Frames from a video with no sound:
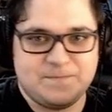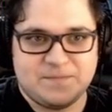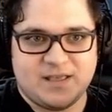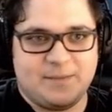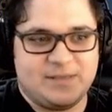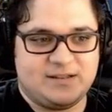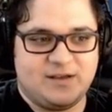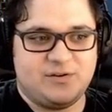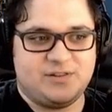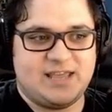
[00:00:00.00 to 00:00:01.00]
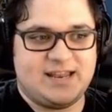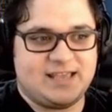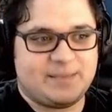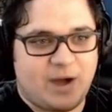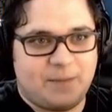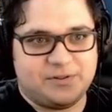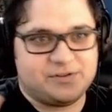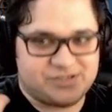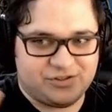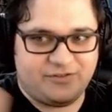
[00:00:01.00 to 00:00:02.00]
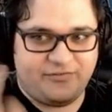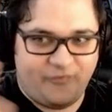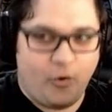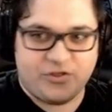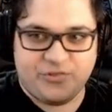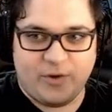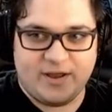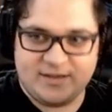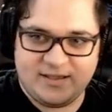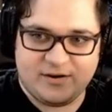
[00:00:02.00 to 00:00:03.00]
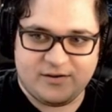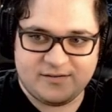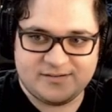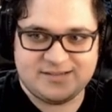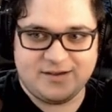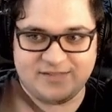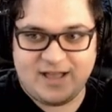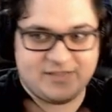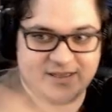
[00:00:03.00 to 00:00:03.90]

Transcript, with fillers: I mean, they didn't get popular till the fourth one here. So now they